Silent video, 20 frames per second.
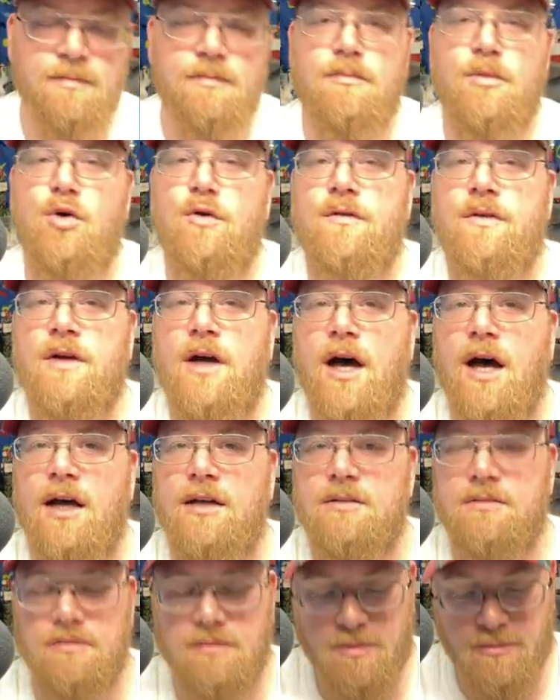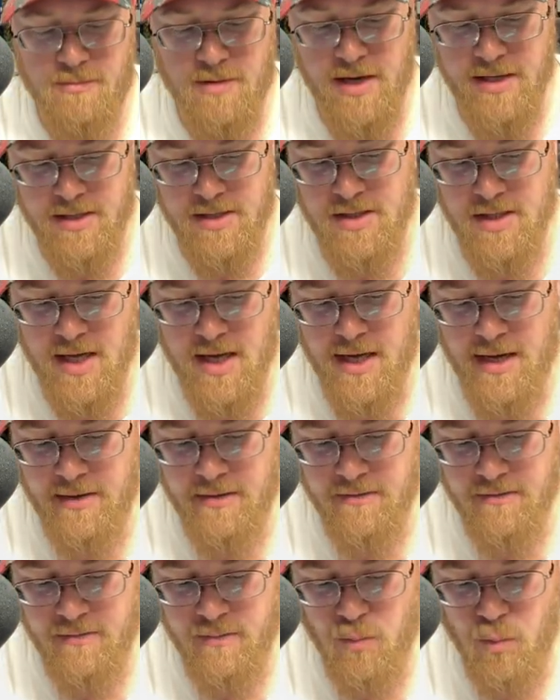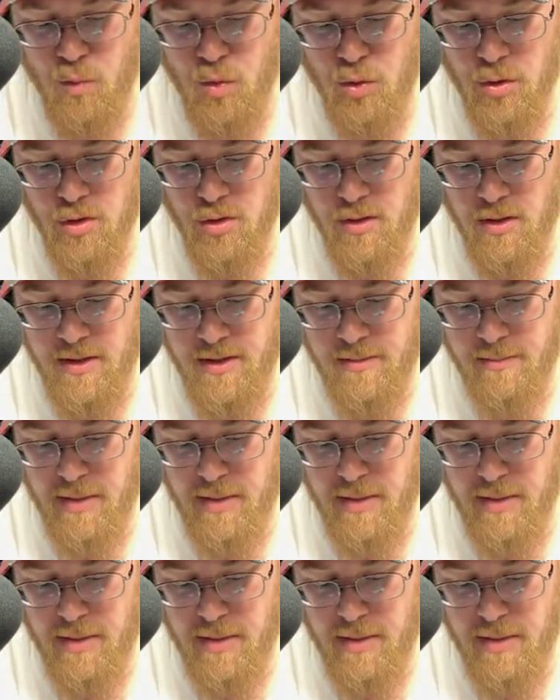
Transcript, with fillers: Moving on, the right side of Ruler of